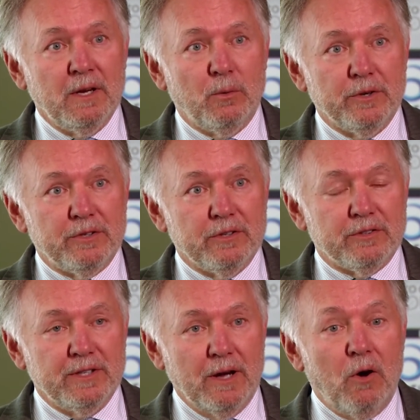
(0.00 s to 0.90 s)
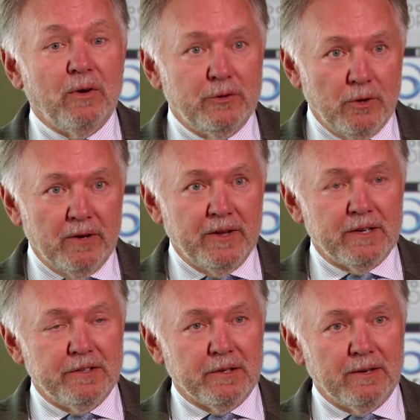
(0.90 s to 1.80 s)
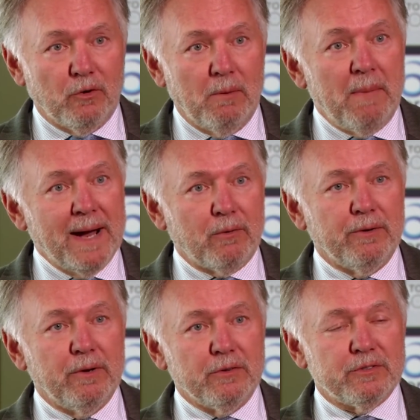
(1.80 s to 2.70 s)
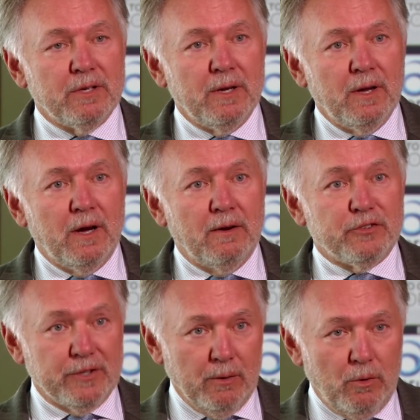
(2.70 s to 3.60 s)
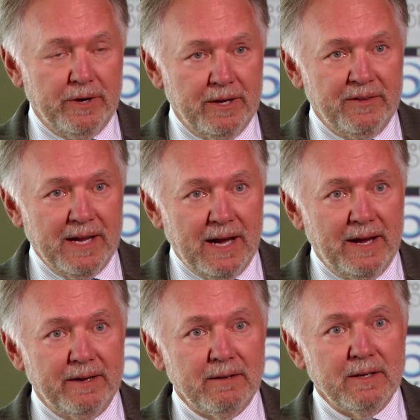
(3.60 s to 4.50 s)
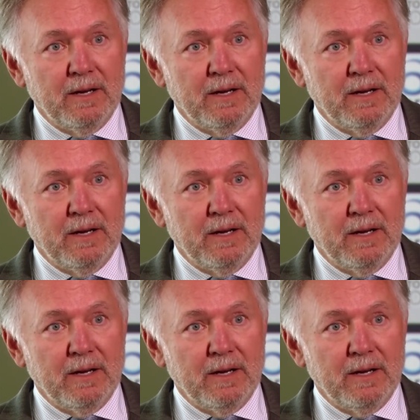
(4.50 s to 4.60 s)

which is the only drug that can deliver a microdose of steroid in the eye